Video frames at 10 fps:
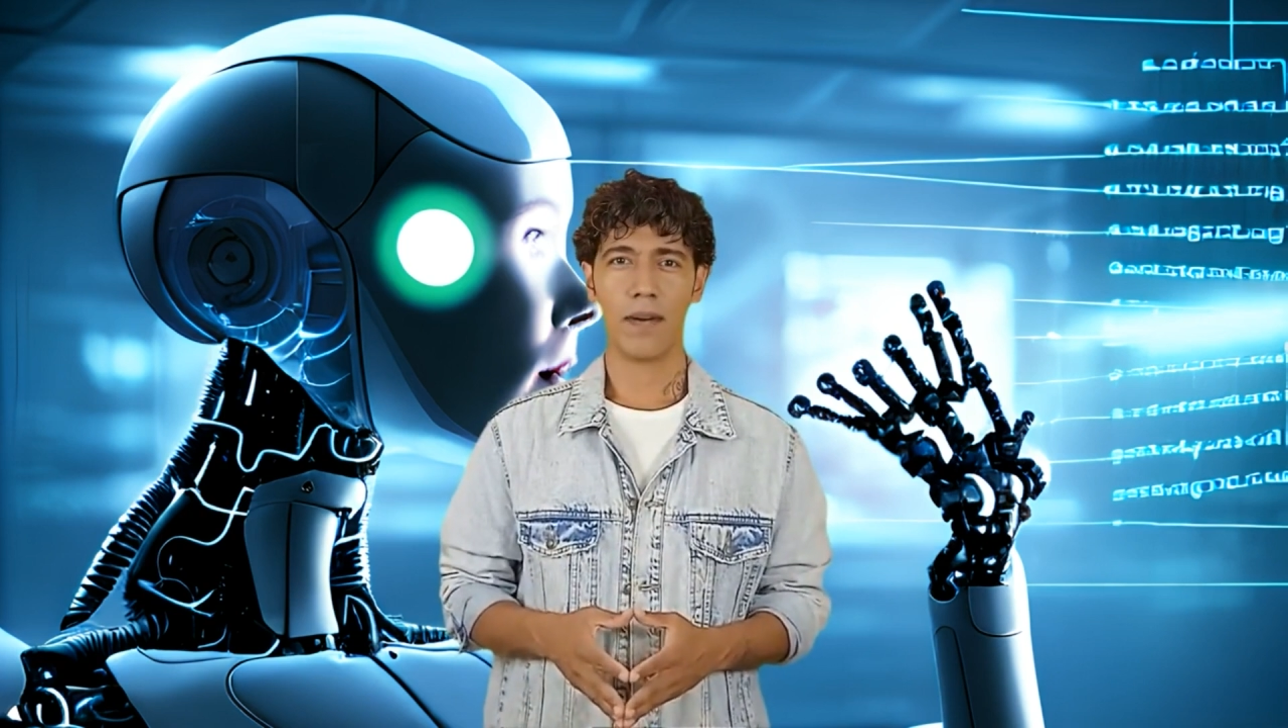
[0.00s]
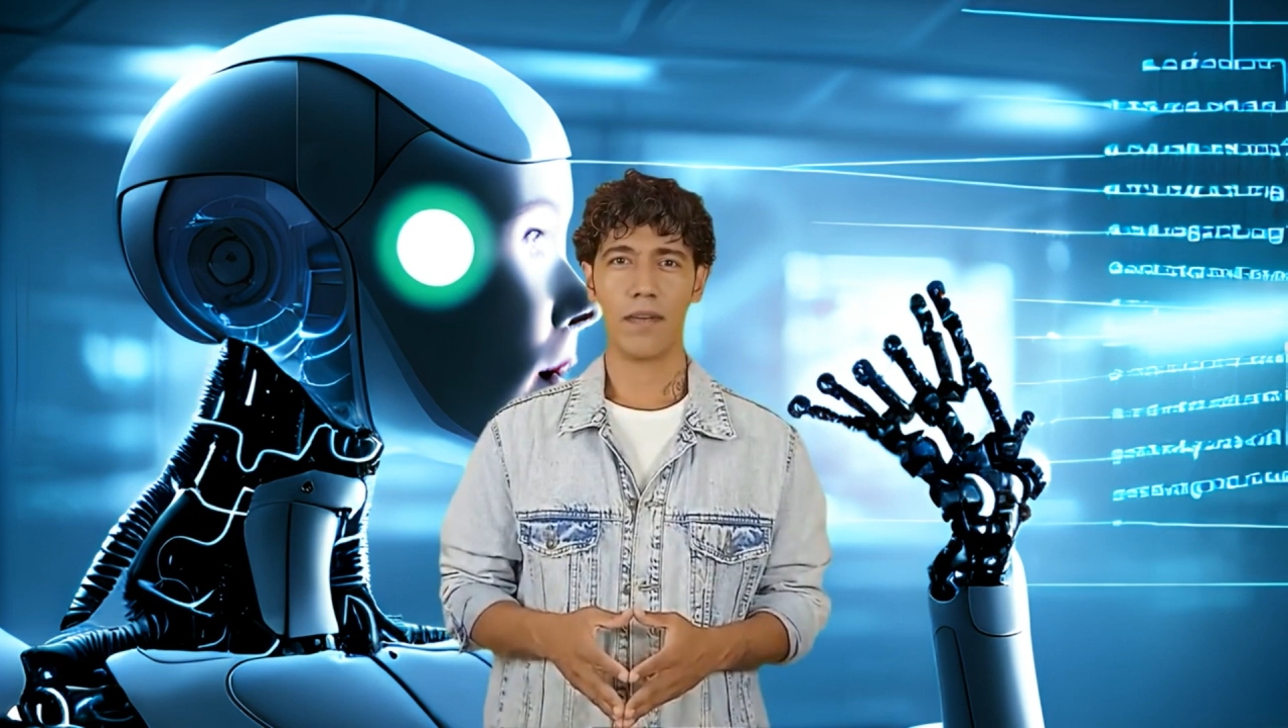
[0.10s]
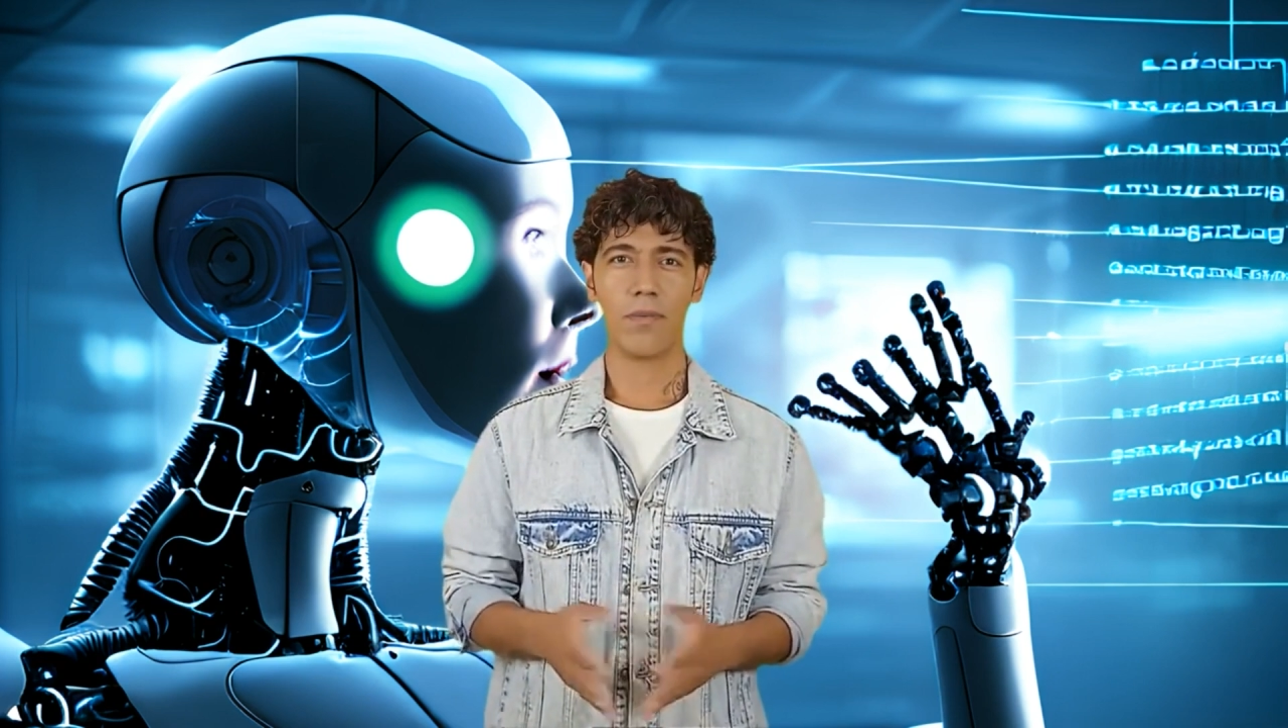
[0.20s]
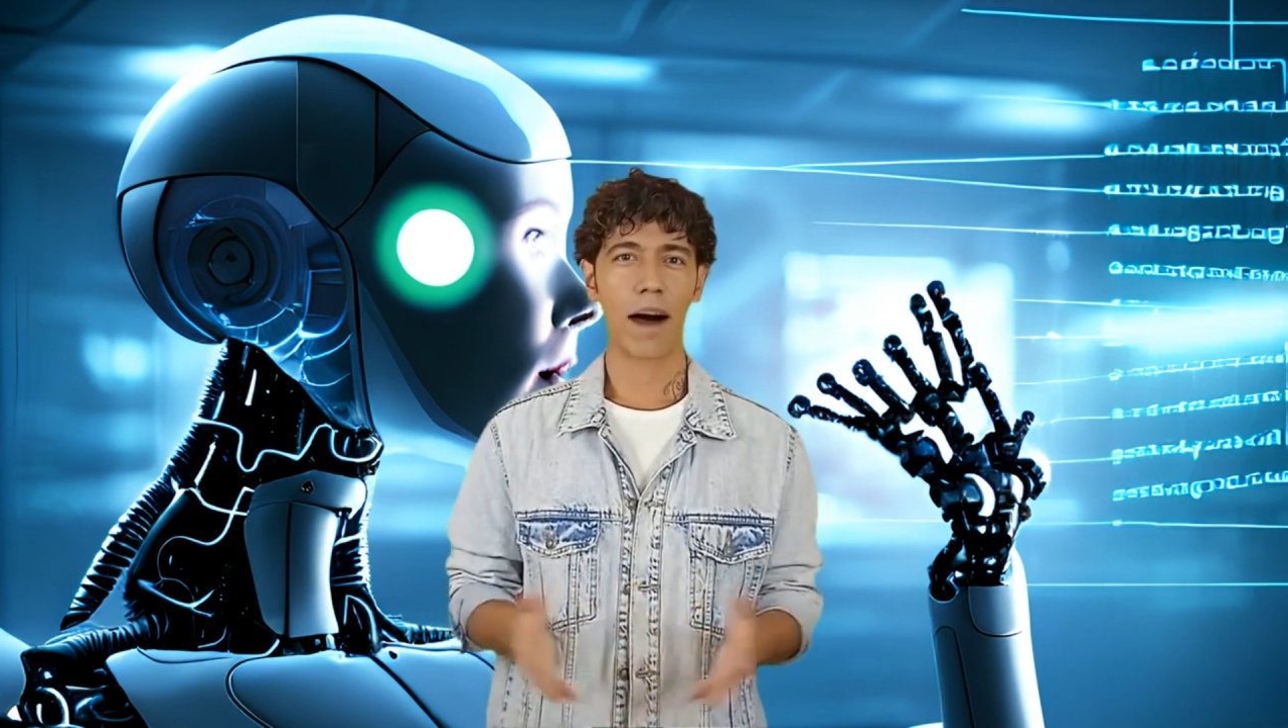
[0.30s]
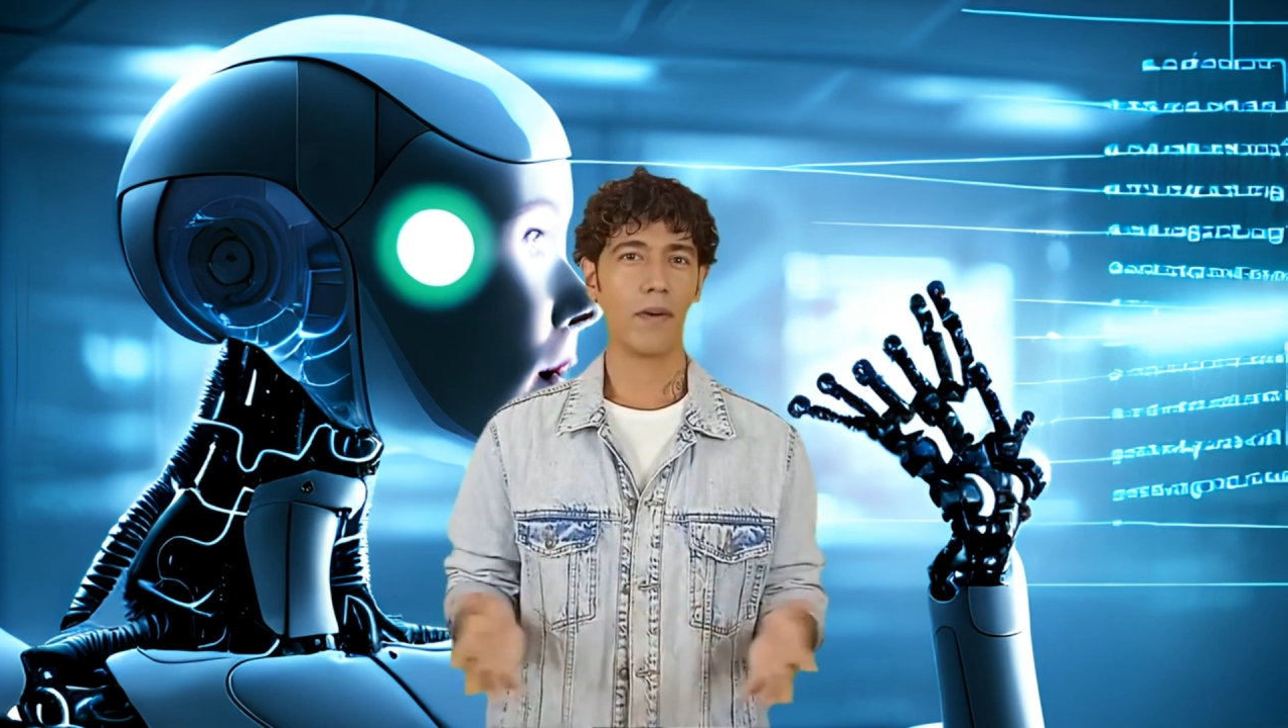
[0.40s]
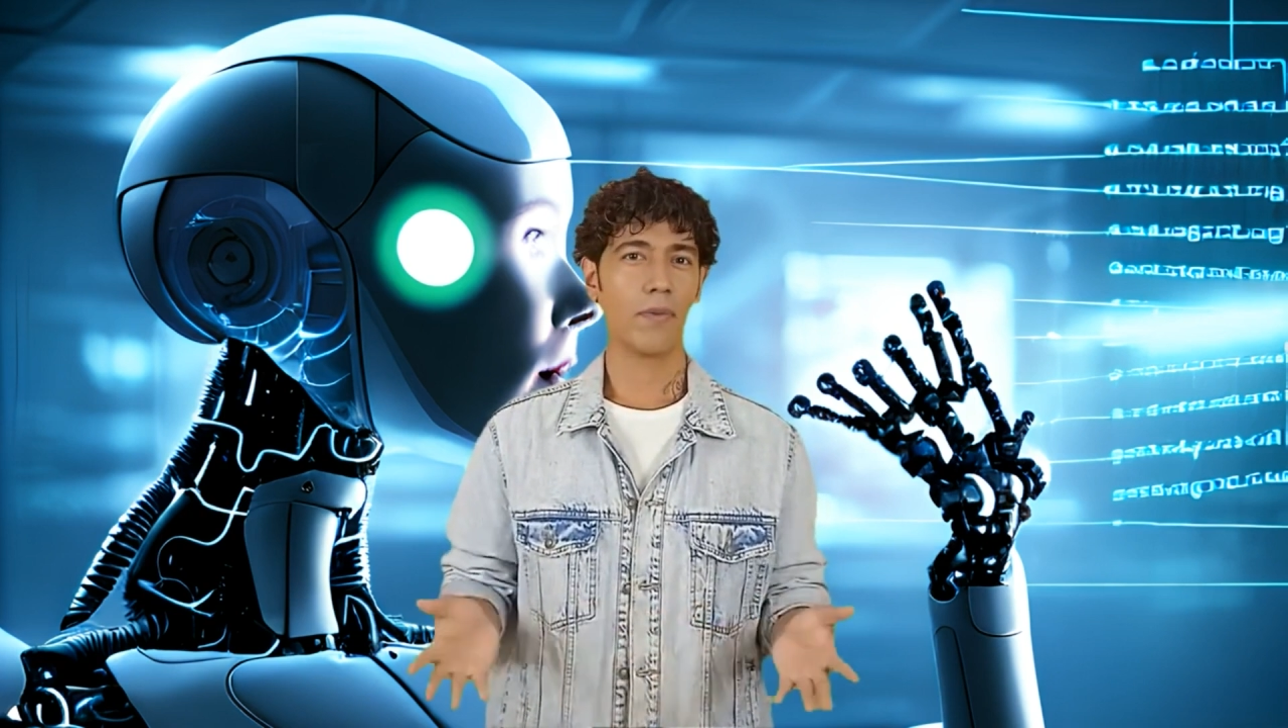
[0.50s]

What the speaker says: interact